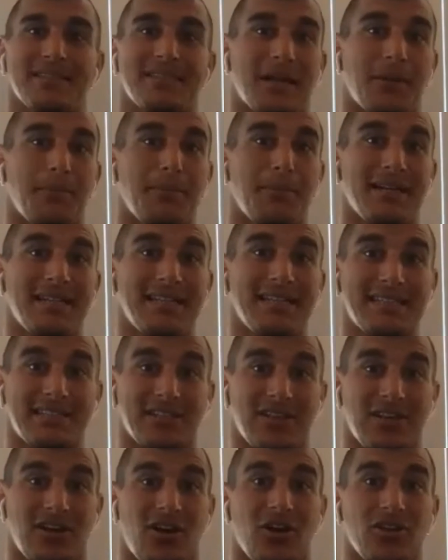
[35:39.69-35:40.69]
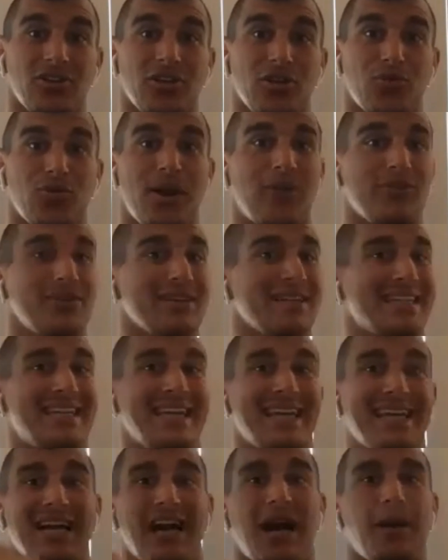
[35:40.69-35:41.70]
Somebody's on the ground,
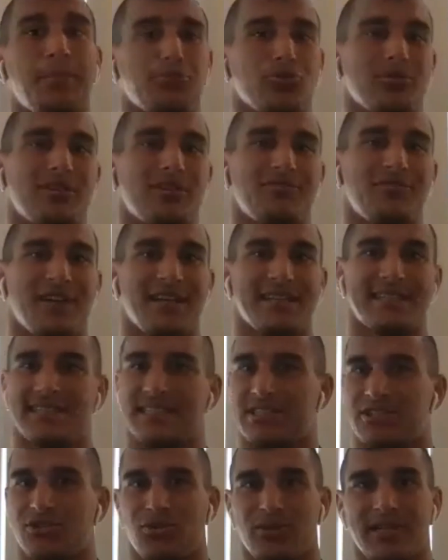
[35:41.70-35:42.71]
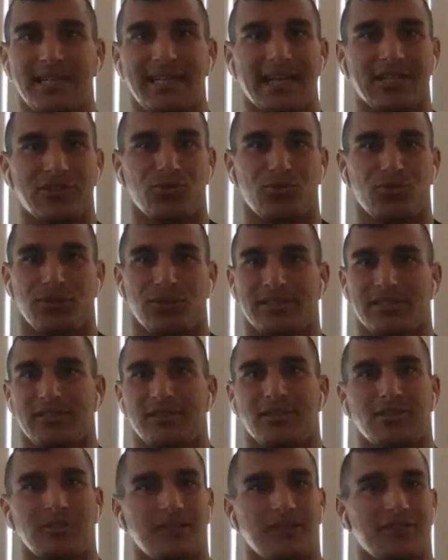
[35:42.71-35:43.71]
kick up to the face. It's only natural. It's
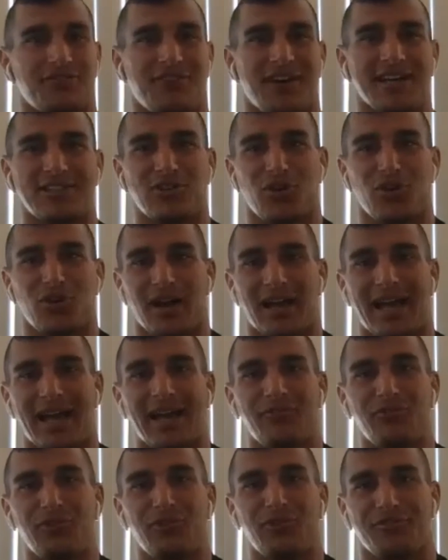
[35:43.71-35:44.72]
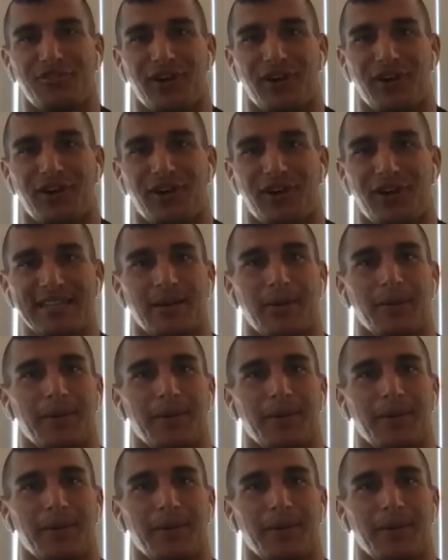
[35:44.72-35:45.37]
the fight, every fight,